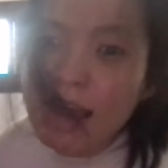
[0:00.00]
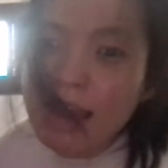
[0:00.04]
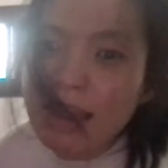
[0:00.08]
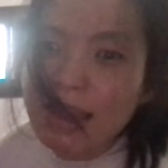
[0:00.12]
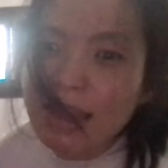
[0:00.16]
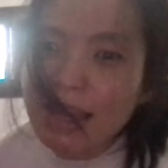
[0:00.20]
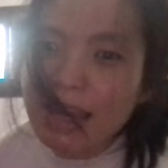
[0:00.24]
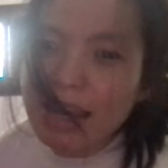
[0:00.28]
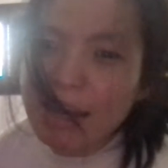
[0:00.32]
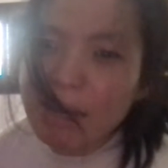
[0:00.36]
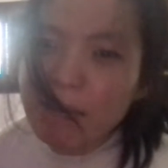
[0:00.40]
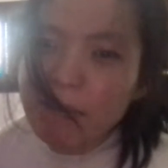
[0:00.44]

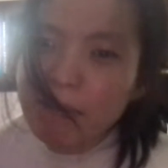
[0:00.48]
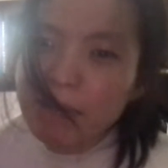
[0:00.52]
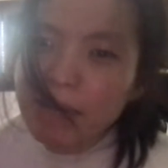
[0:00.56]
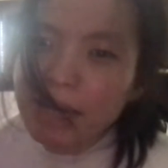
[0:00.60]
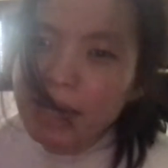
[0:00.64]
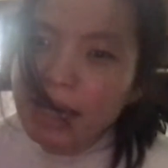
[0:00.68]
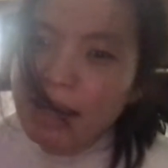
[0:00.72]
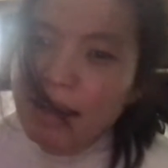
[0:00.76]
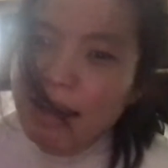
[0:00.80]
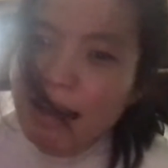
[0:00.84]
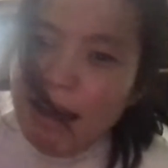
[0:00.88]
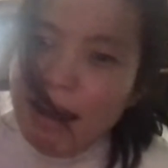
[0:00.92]
They
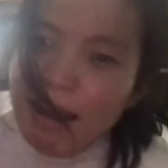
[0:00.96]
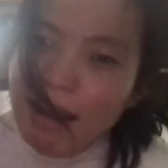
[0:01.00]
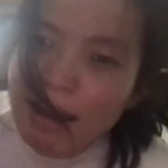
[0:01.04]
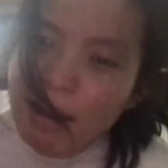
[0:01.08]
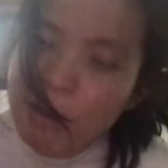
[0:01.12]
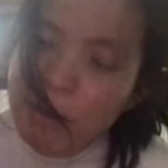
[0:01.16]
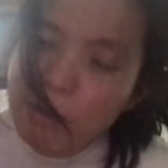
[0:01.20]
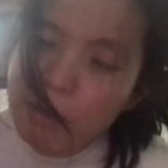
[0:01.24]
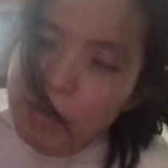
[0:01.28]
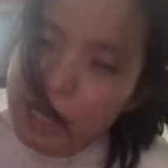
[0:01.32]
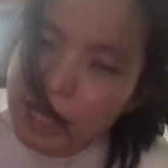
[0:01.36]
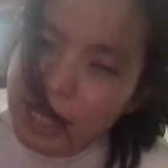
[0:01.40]
meet at
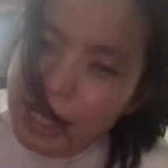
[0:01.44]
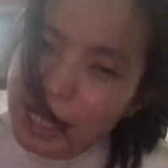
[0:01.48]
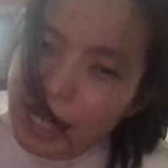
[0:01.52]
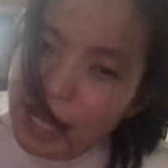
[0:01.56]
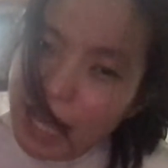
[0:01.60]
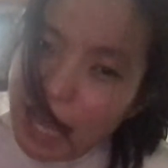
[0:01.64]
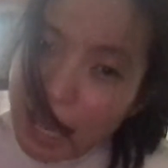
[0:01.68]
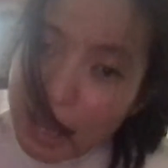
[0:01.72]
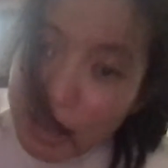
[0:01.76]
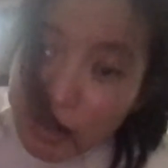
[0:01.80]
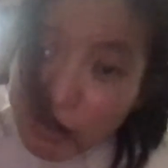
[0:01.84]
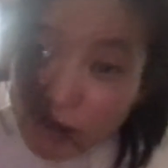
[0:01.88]
a
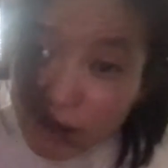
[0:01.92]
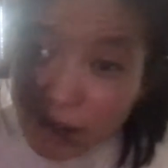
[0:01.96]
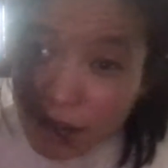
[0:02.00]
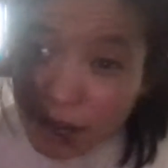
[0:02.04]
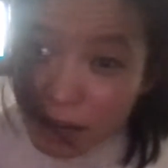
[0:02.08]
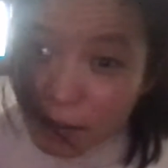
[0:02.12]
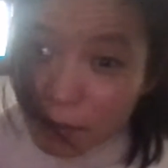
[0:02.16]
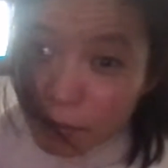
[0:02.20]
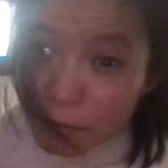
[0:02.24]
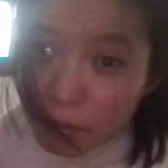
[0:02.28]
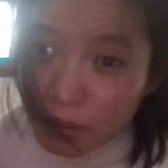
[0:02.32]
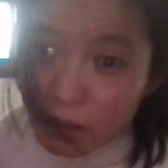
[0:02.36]

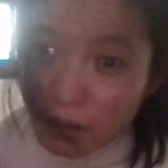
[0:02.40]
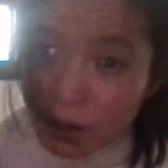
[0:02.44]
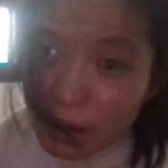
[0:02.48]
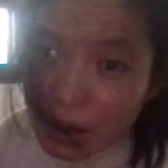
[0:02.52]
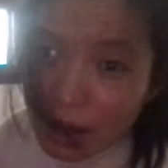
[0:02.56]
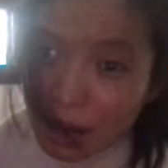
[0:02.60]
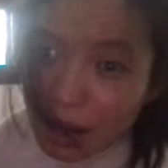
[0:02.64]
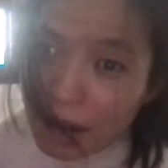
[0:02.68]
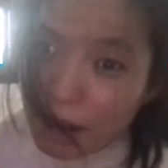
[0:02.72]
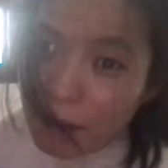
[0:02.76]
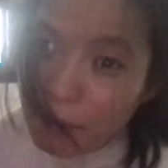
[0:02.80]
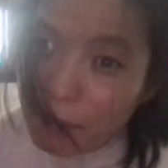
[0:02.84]
BDSM
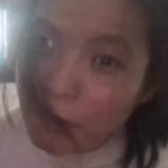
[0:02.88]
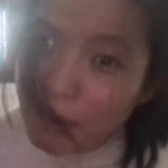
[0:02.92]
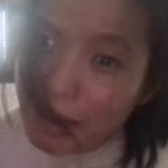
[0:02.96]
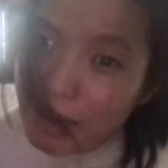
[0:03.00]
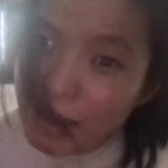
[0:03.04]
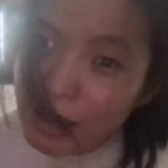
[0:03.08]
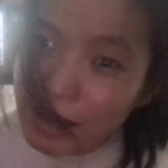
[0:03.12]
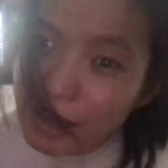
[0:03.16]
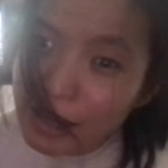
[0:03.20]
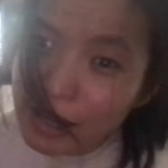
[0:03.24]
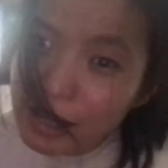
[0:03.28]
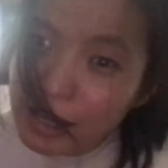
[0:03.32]
club,
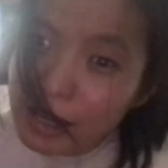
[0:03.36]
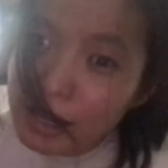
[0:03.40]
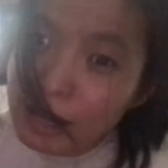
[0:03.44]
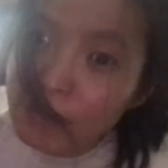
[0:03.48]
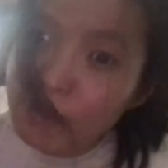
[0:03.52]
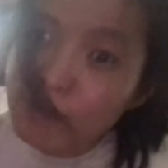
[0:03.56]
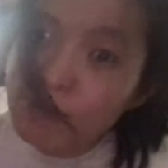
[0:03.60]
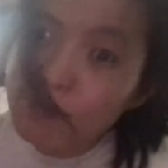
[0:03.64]
and they